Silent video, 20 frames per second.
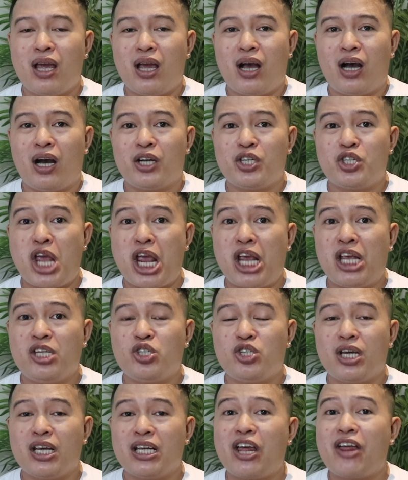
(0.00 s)

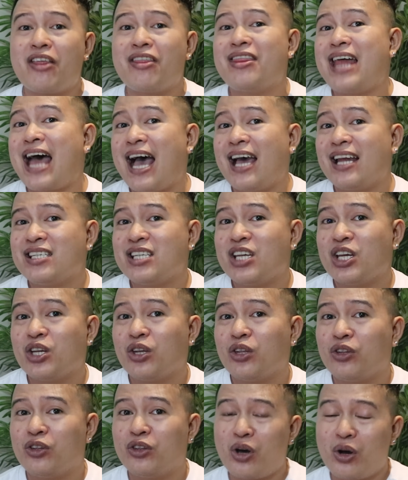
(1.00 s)
changing that,
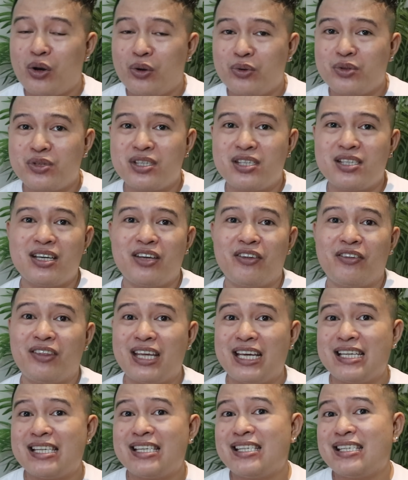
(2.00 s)
those,
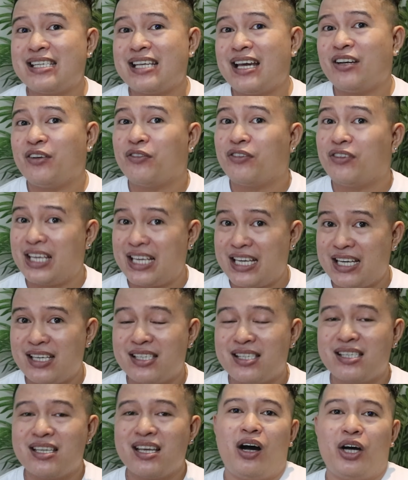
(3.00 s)
this, and these.
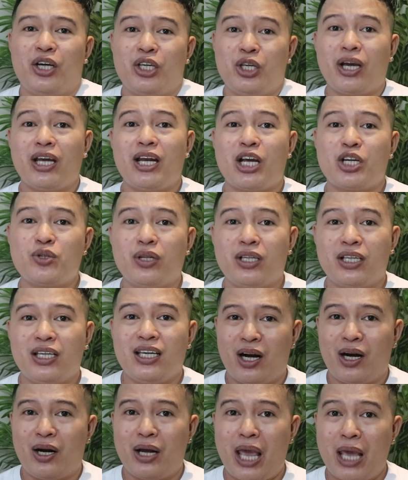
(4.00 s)
You can actually
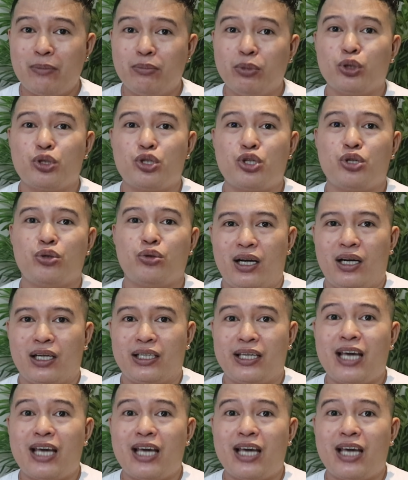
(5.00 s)
able to get